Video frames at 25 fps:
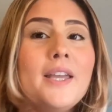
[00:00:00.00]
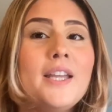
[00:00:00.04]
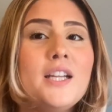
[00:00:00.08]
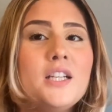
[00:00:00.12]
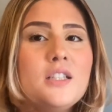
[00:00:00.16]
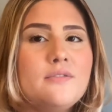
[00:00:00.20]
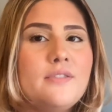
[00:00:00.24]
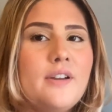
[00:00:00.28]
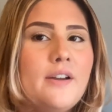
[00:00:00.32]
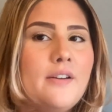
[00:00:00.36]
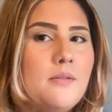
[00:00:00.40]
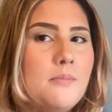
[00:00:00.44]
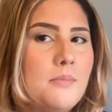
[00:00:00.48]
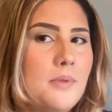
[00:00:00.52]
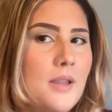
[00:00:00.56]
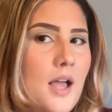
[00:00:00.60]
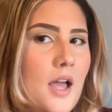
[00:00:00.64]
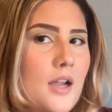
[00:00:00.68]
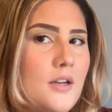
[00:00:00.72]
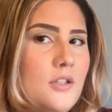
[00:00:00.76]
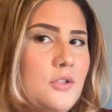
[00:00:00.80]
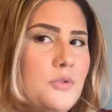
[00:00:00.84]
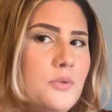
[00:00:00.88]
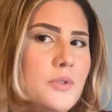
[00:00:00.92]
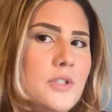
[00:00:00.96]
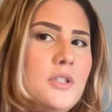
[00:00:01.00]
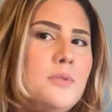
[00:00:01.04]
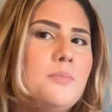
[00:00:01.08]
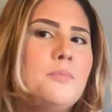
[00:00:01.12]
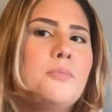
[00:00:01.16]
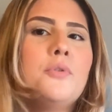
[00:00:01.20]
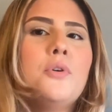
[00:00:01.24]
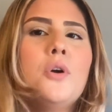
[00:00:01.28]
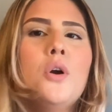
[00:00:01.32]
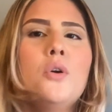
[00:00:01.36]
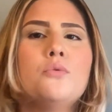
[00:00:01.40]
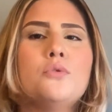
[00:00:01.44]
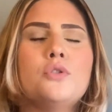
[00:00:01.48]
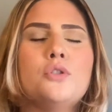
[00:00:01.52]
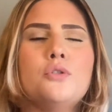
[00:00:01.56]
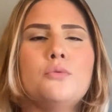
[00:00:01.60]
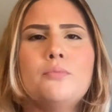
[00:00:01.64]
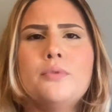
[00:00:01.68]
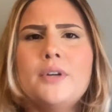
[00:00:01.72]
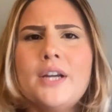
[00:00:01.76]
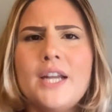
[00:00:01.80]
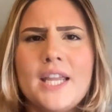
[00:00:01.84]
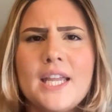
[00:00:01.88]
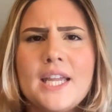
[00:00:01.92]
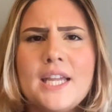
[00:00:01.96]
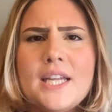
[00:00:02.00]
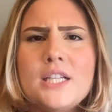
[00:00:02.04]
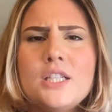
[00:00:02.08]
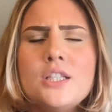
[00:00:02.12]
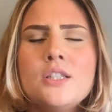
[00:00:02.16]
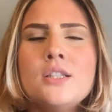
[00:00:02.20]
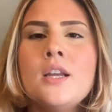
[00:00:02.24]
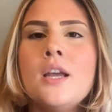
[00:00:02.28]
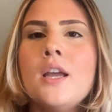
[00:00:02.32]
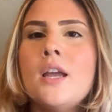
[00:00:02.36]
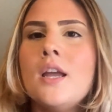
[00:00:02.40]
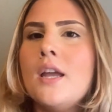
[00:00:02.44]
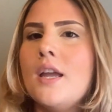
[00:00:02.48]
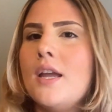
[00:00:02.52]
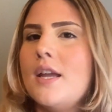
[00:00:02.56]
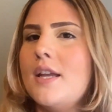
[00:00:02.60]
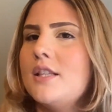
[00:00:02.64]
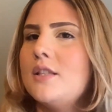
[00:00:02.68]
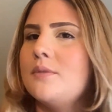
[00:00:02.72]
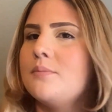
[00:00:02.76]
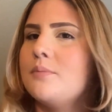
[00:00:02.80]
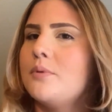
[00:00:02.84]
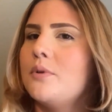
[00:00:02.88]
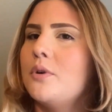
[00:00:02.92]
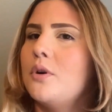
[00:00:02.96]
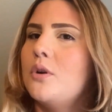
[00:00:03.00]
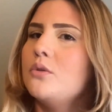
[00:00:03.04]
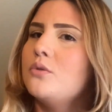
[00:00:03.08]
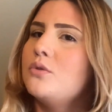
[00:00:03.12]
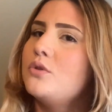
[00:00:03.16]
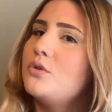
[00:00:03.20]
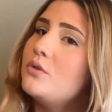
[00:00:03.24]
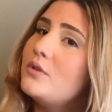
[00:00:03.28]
hair is very blonde, so it's prone to breakage, it's prone to